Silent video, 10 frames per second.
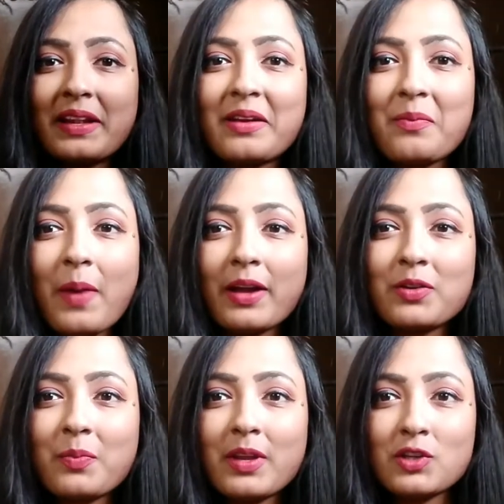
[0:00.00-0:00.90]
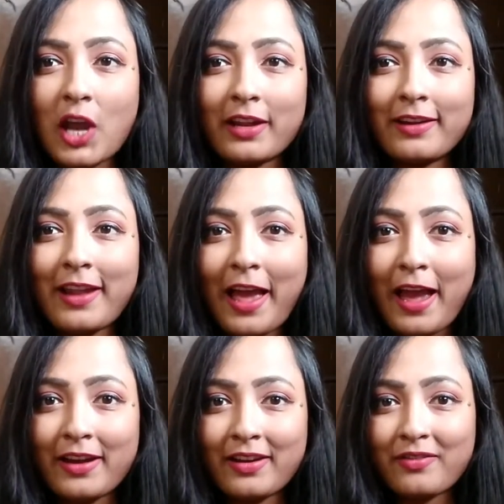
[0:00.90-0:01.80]
welcome back to my channel.
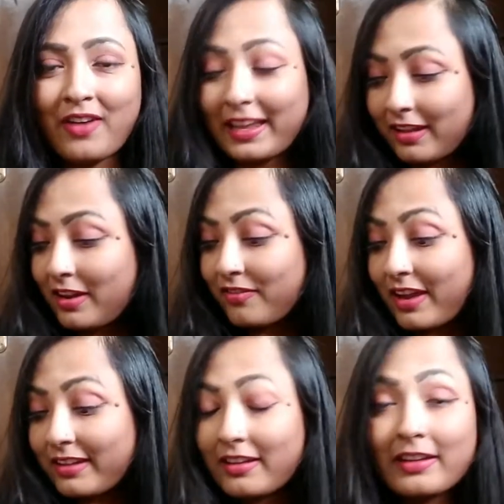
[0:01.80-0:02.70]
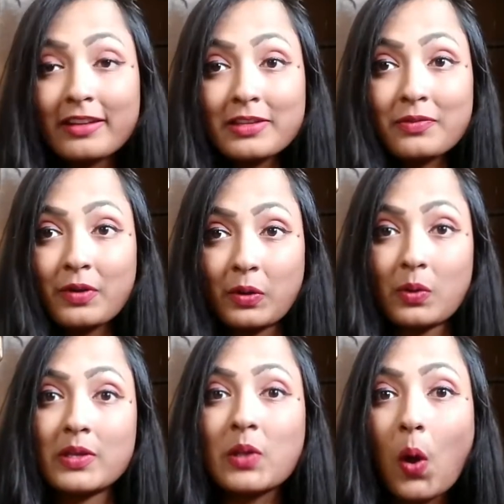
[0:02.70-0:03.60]
And finally this
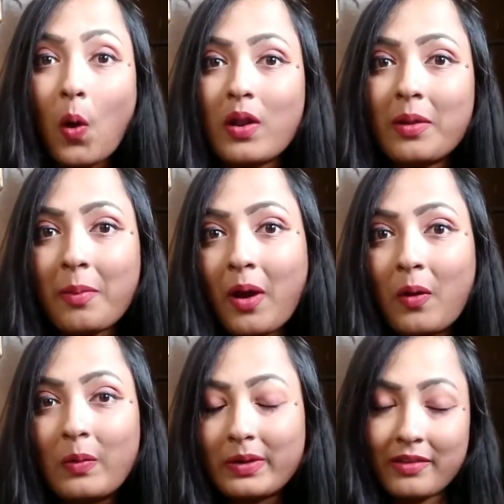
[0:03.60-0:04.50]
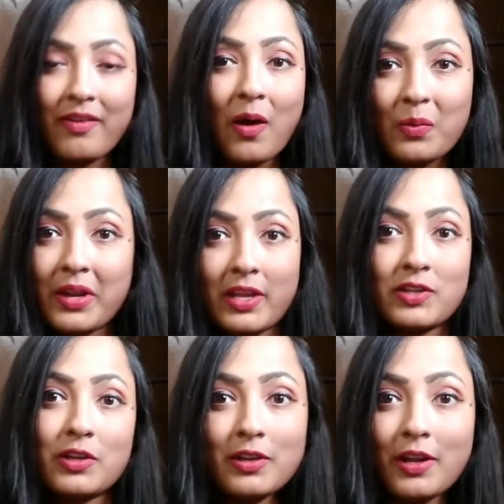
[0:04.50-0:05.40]
video is all about a
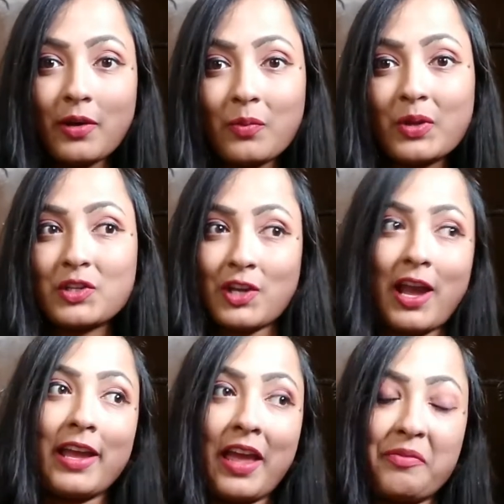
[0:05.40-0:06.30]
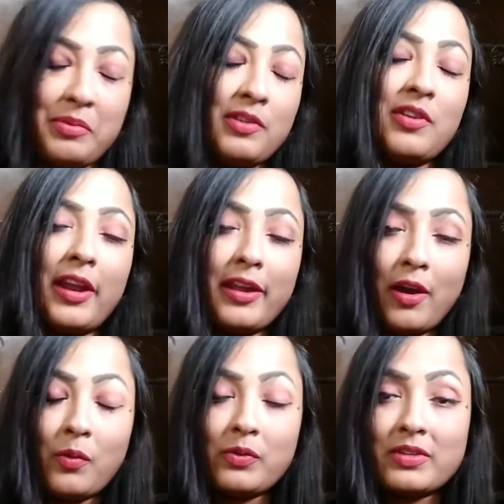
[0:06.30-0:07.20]
foundation which I have been
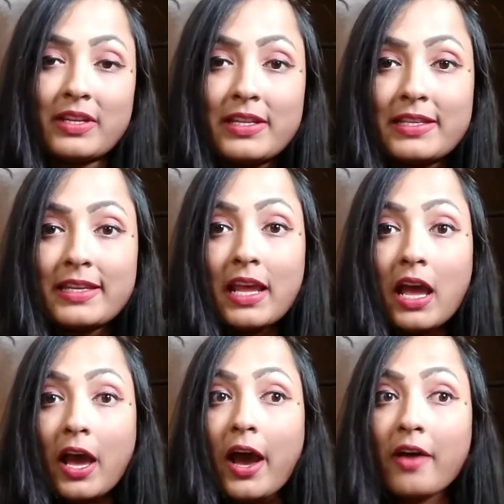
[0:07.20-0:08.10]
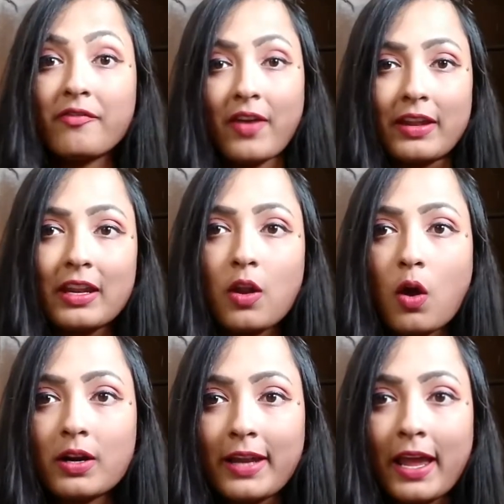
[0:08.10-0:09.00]
trying out since a very
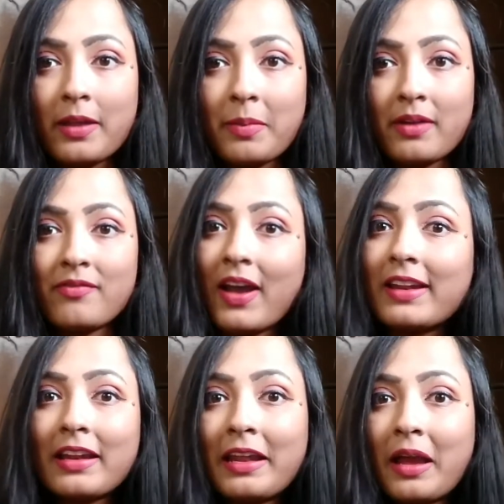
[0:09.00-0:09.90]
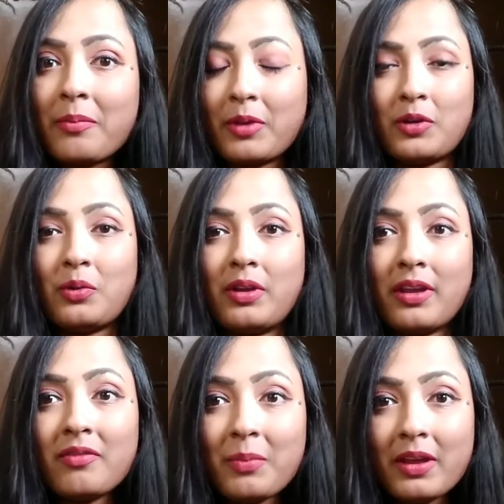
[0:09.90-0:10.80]
long time, and finally I'm here to
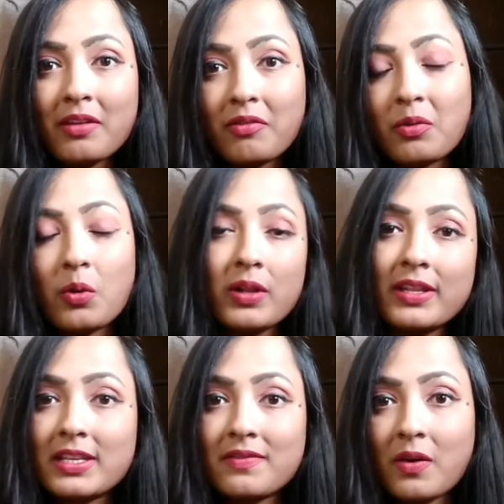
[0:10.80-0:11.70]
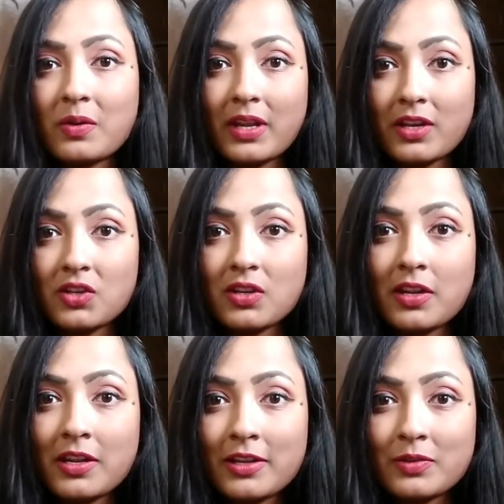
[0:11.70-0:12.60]
give my review on this
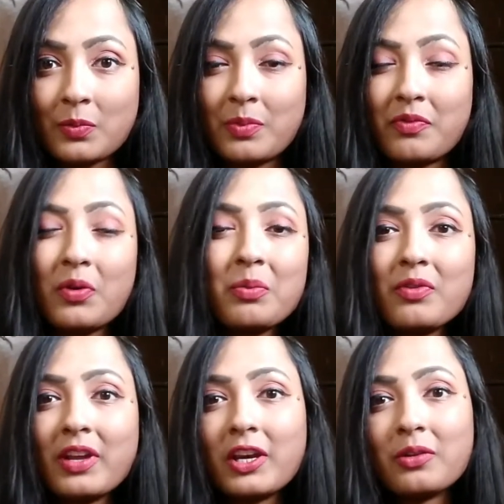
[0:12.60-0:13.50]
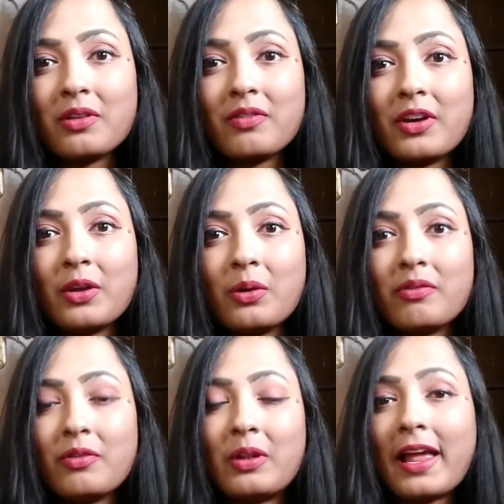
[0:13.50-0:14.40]
foundation. So before moving into the video,
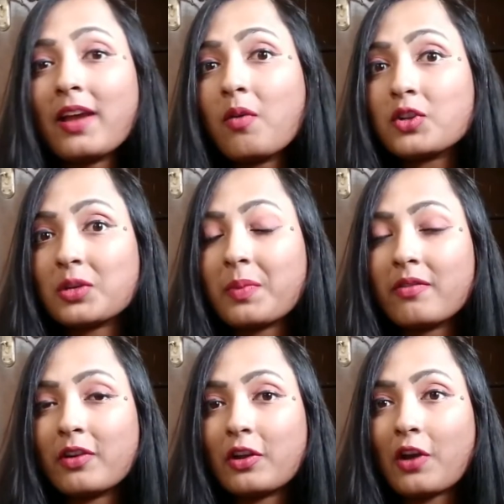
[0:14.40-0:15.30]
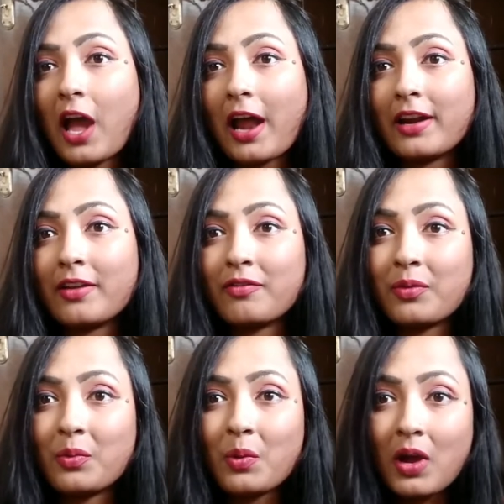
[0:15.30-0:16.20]
if you like watching my video and
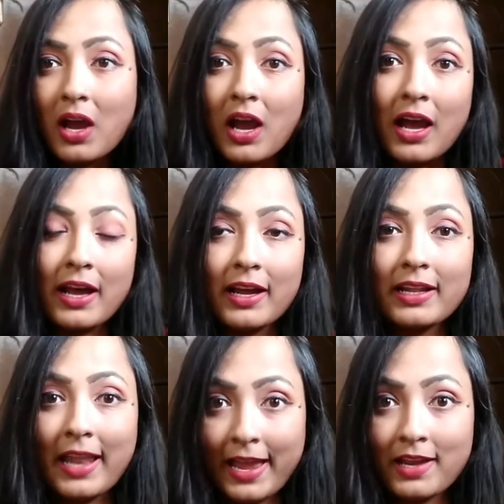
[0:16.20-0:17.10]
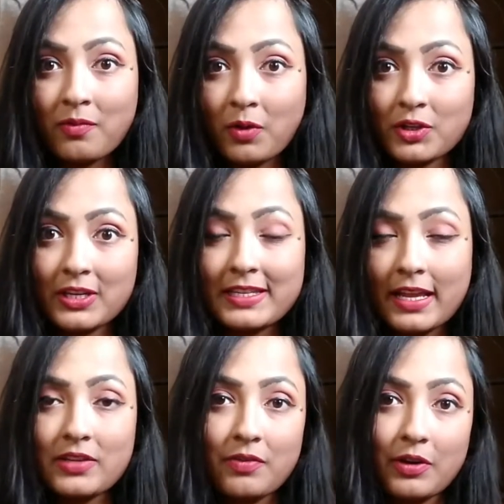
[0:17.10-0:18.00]
if you like watching
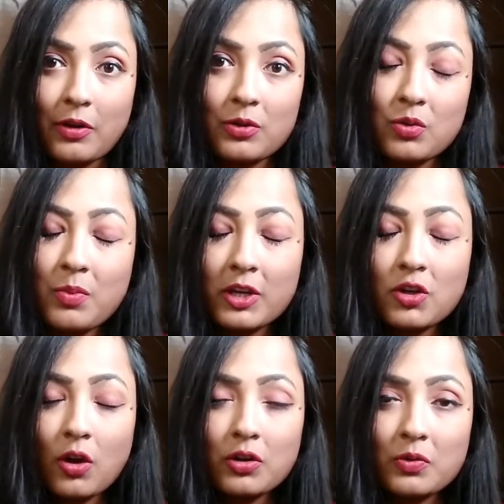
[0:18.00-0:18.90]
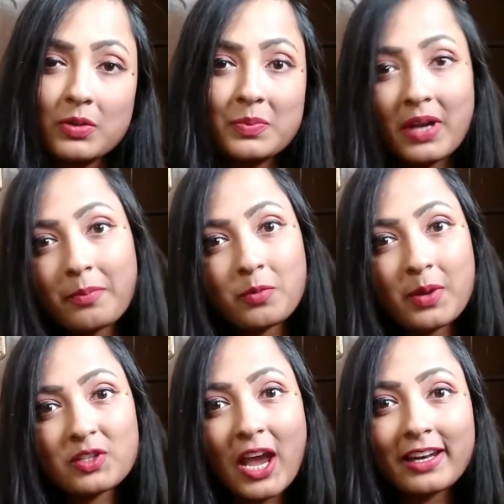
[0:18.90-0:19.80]
such videos, so make sure to subscribe to
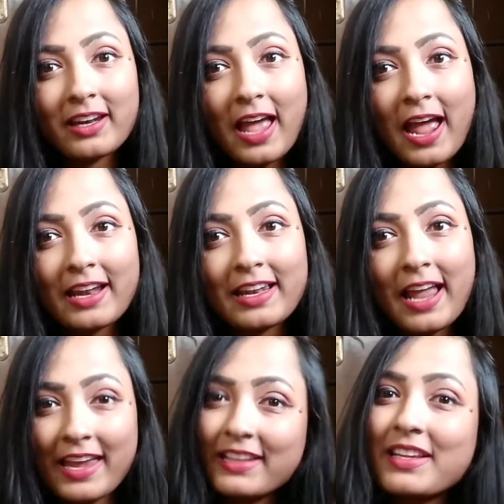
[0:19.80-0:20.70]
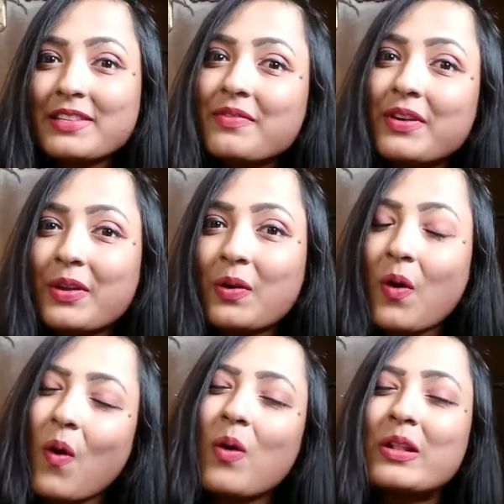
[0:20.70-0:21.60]
my channel and like this
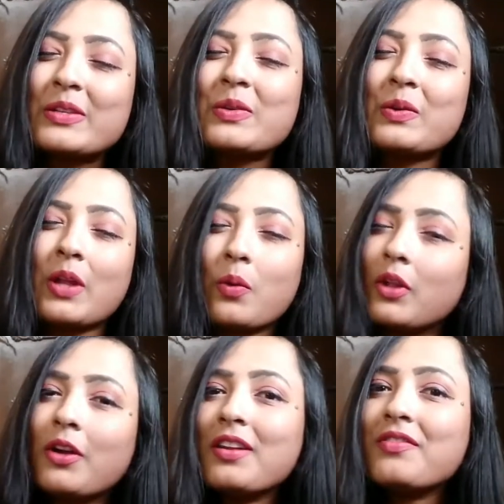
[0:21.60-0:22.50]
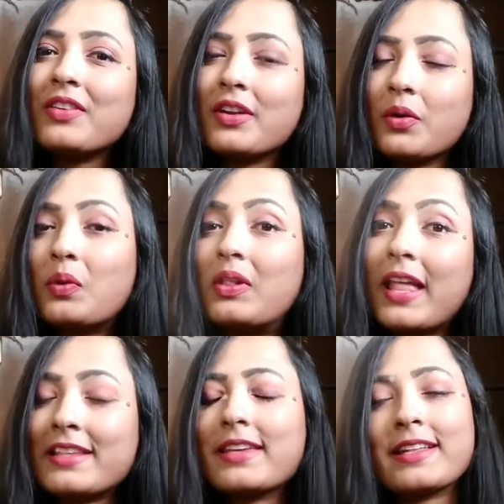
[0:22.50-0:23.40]
video also. Now without any further ado,
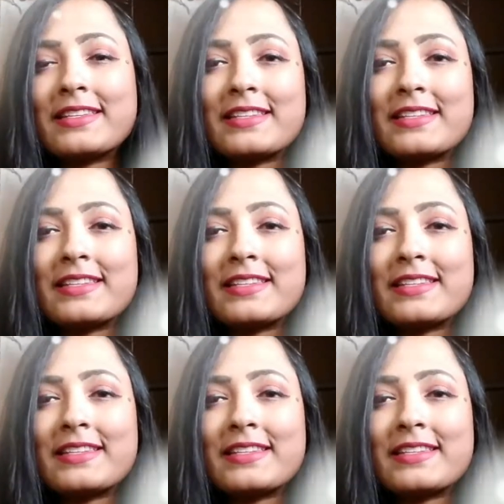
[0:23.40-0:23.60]
let's